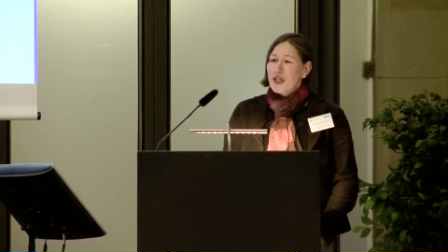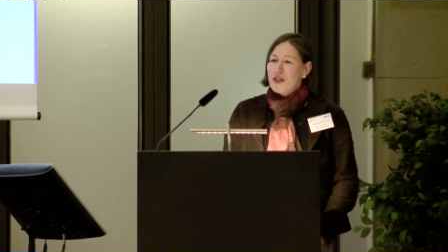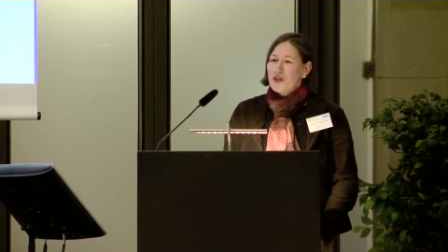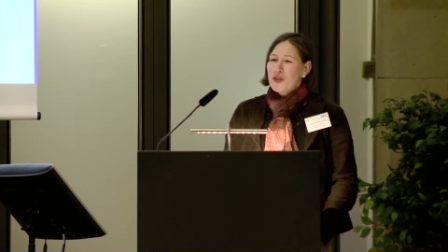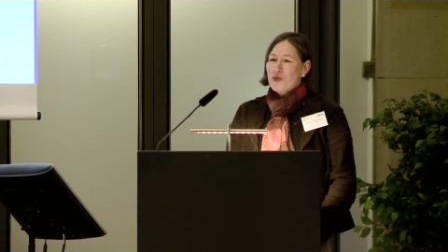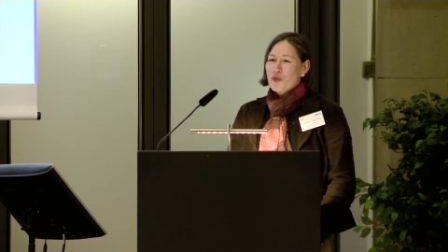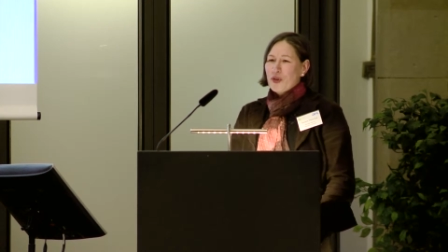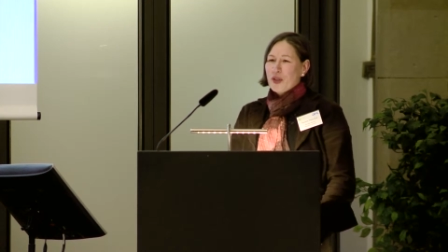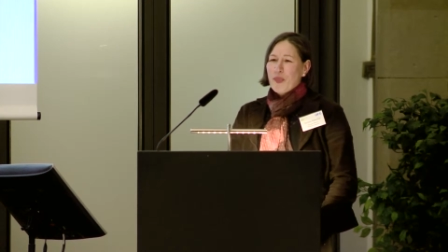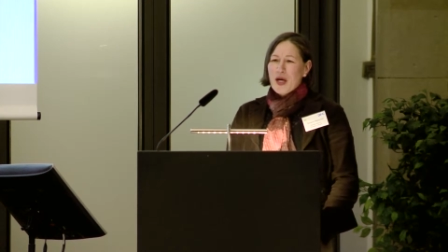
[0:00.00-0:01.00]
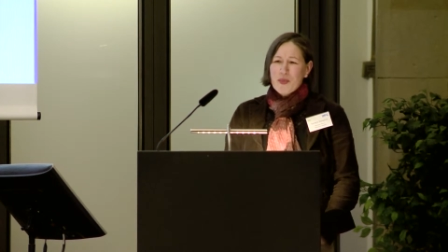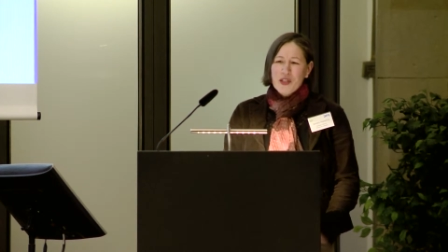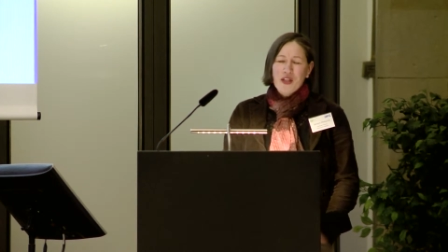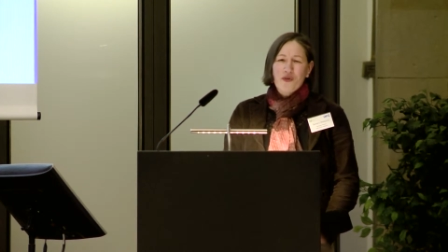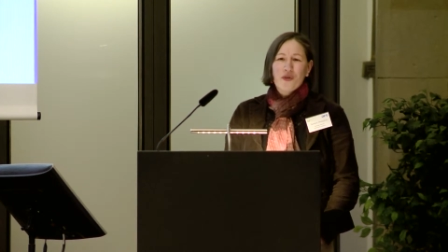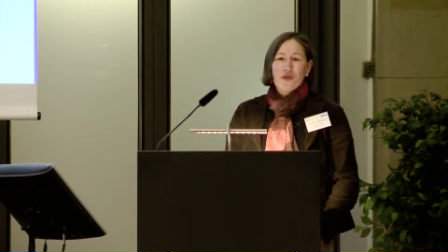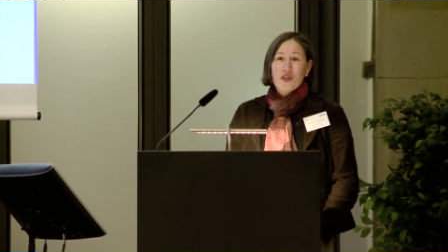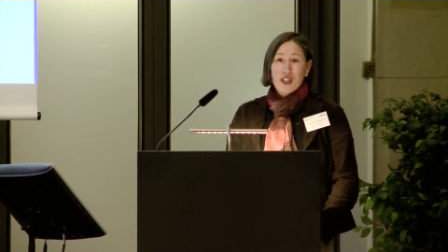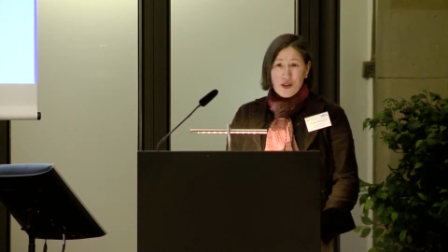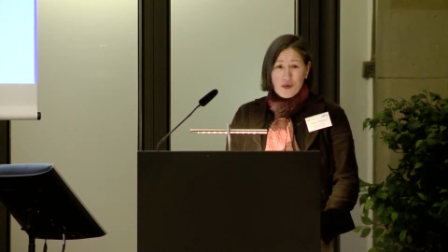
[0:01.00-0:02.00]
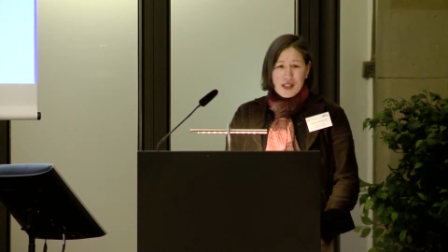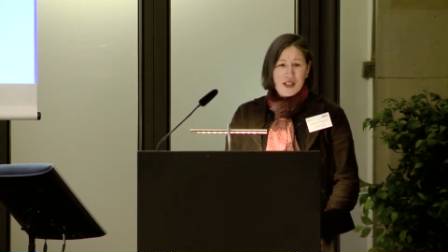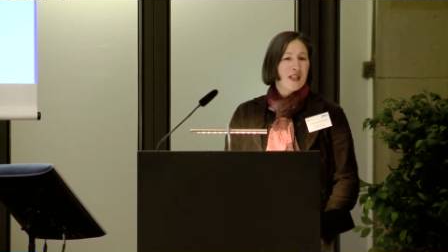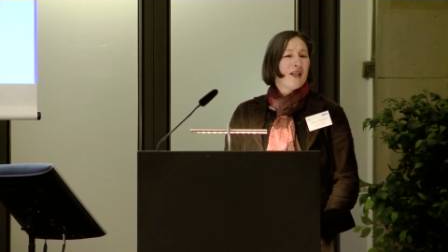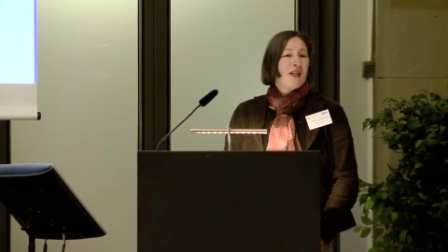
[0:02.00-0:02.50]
editors for their Biomed Central series.